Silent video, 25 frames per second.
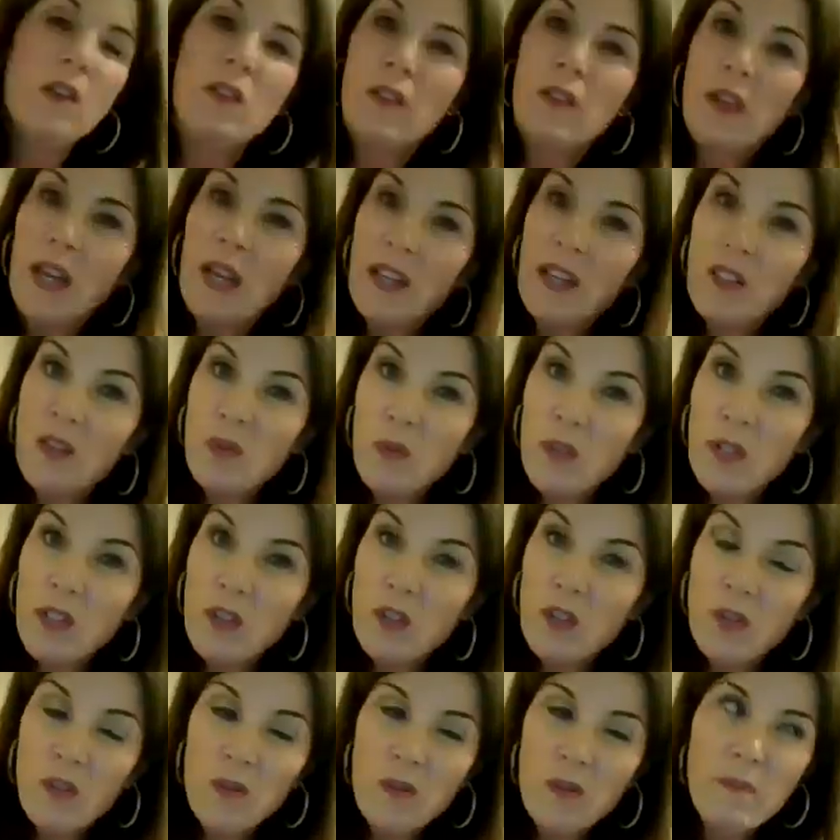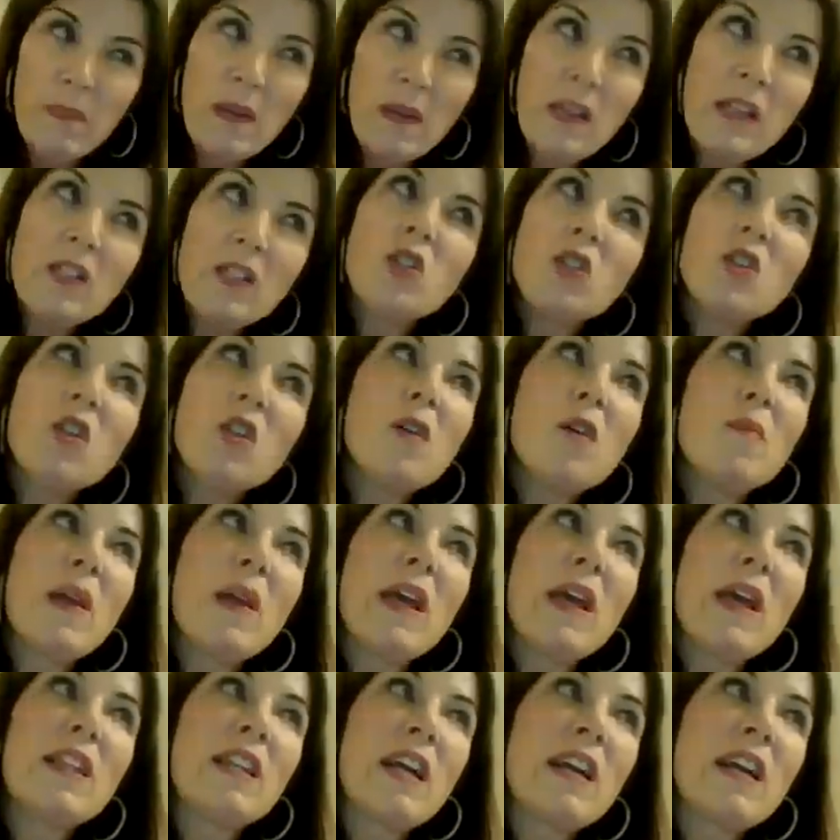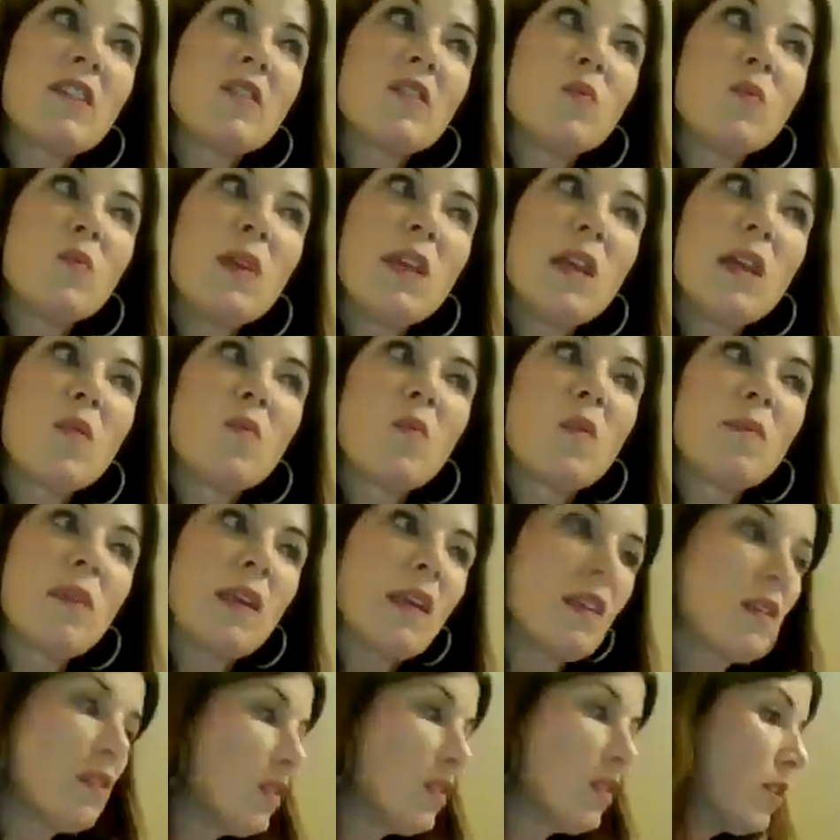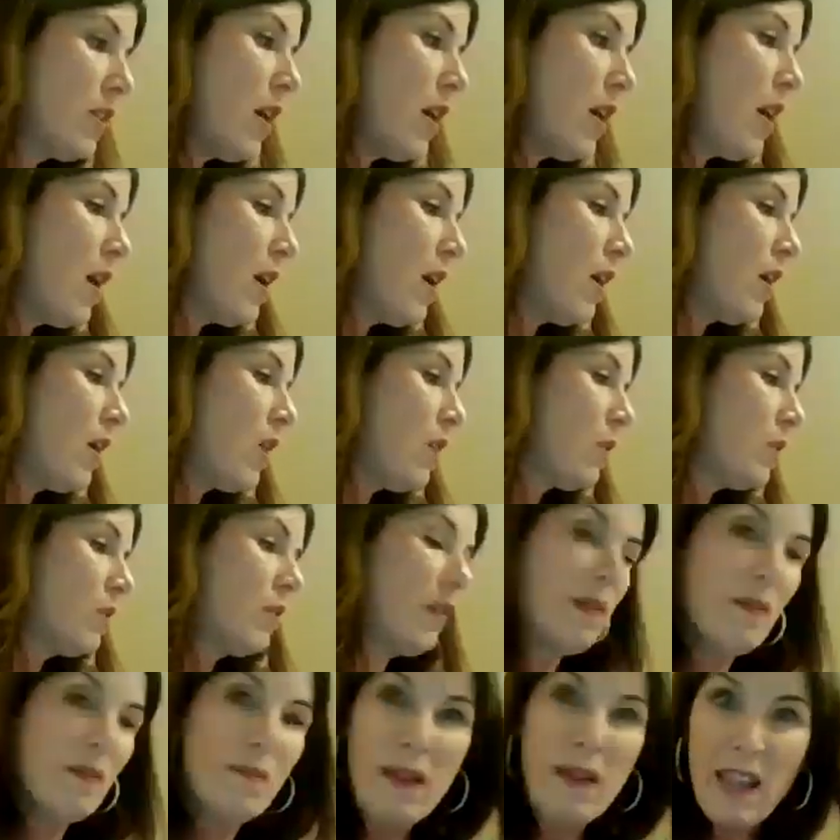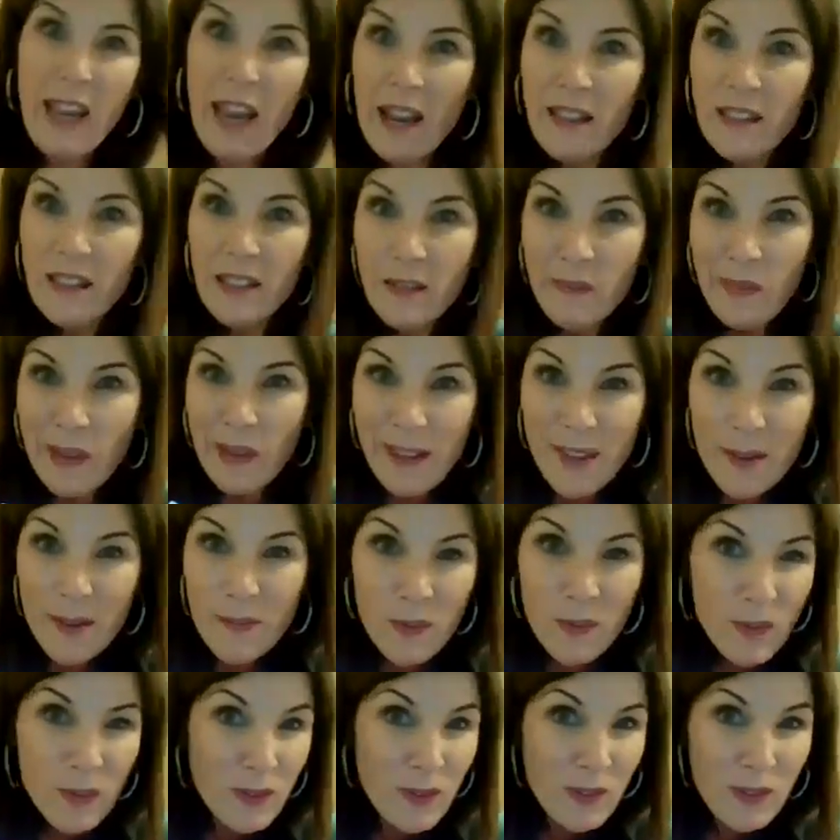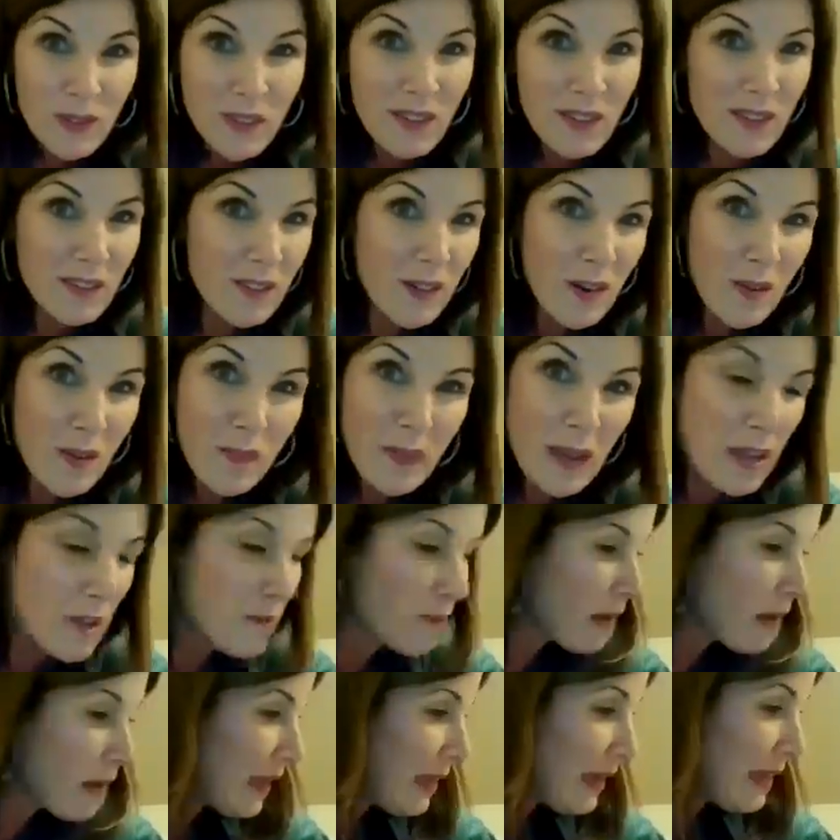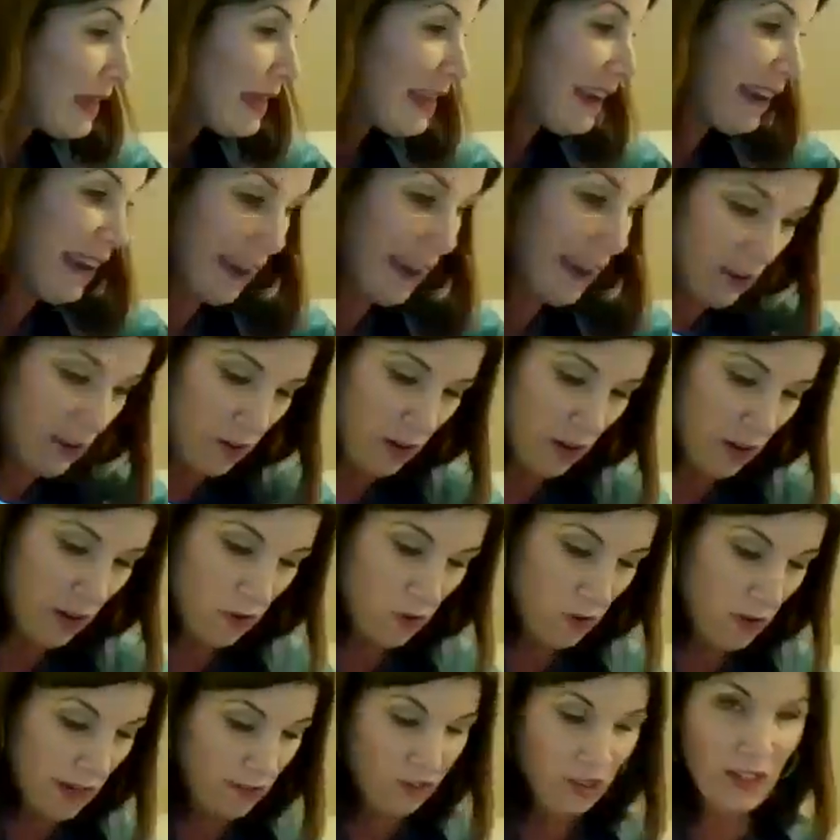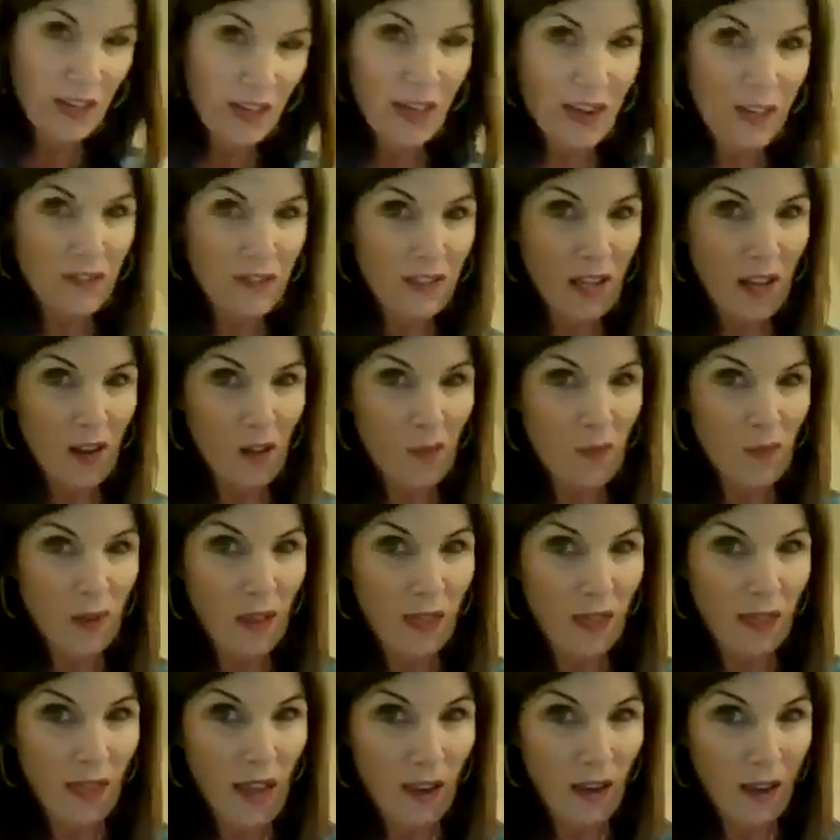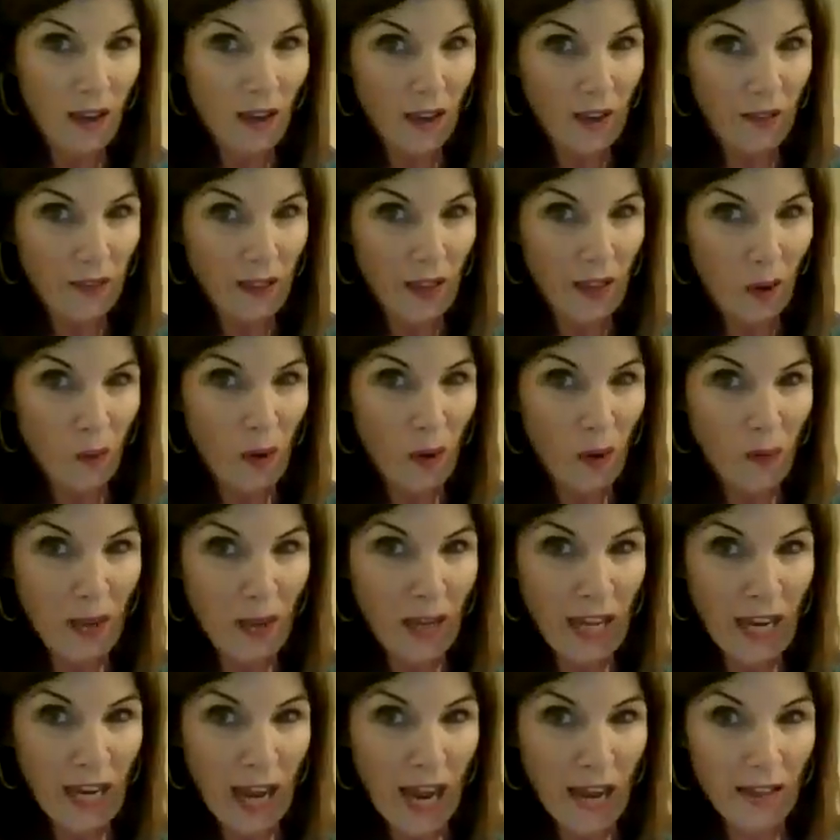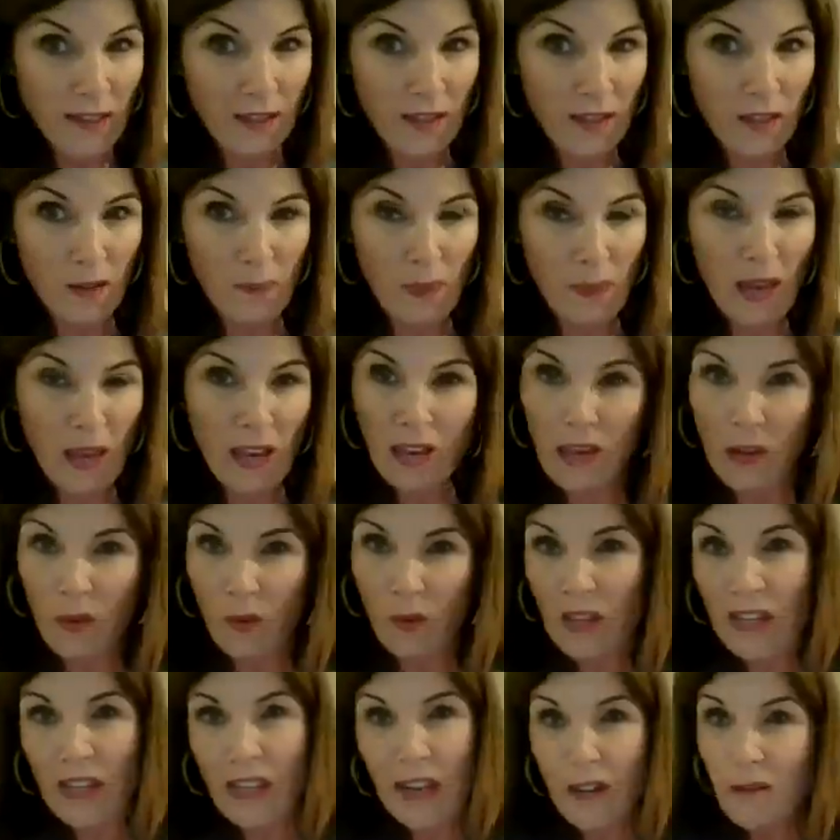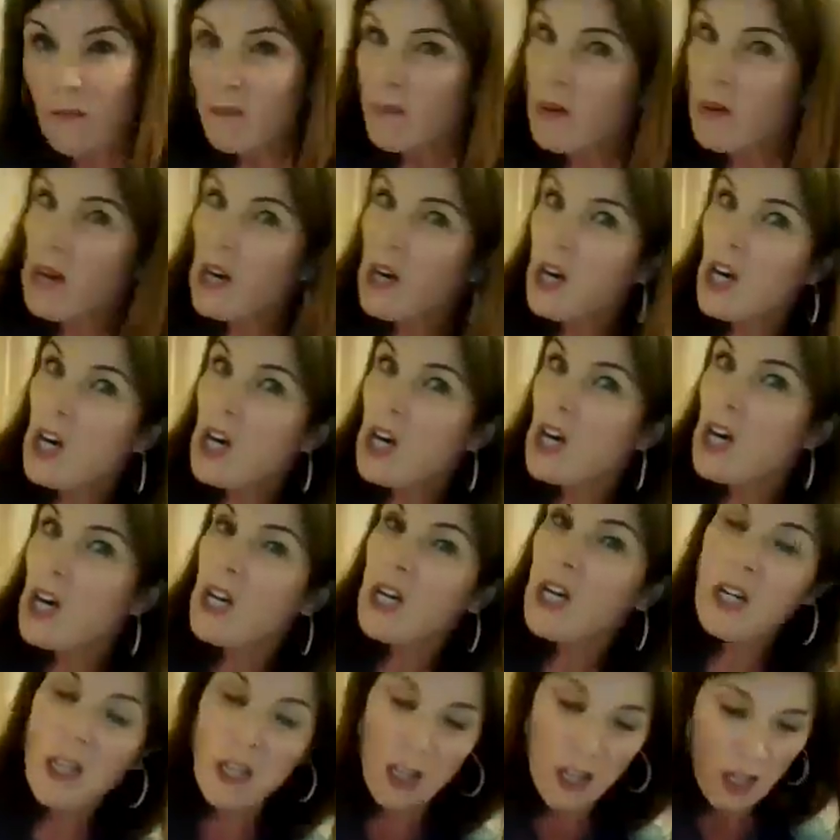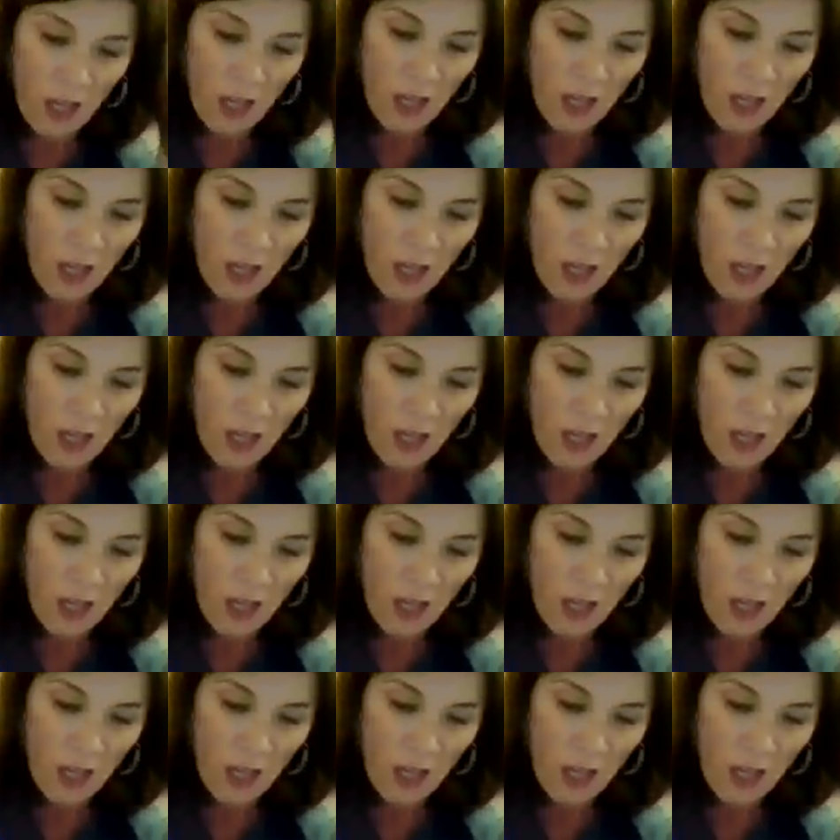Okay, so we're gonna do a big snowman next week. We'll make snow. Might add some animals to the snowman painting. I don't know. You guys are gonna have to help me think of like what we can add to the painting. We can add a bird.